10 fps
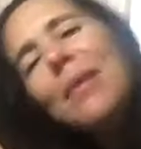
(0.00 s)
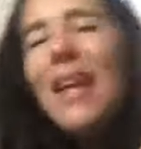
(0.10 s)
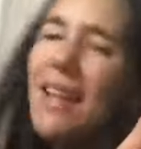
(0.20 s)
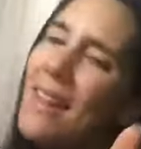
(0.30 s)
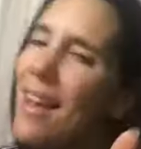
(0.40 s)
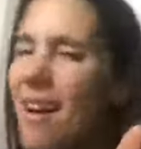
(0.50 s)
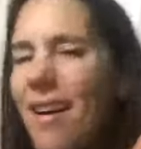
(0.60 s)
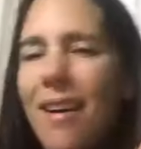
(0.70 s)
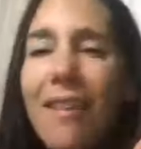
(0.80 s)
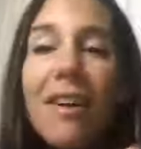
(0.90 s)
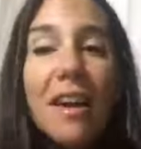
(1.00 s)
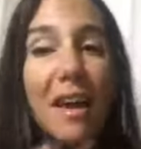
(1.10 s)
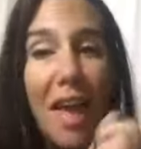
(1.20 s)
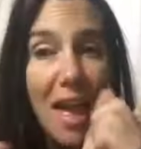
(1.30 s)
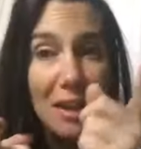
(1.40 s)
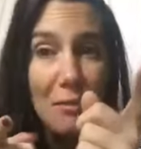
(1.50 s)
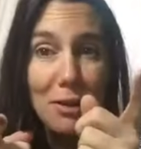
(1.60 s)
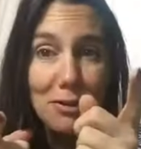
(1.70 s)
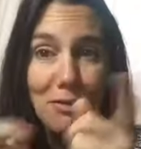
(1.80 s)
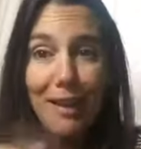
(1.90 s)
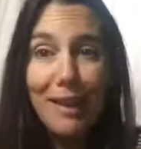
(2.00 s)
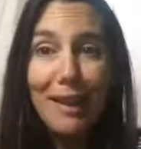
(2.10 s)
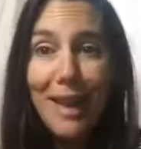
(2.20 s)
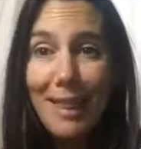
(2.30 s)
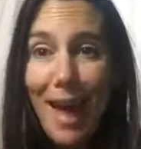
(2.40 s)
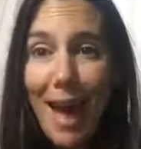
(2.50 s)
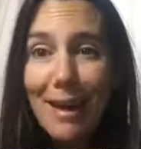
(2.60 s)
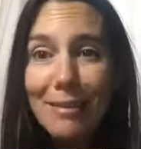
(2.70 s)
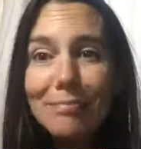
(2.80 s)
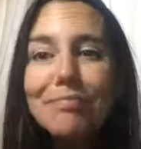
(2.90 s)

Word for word: be loved? Anyone who's feeling like that,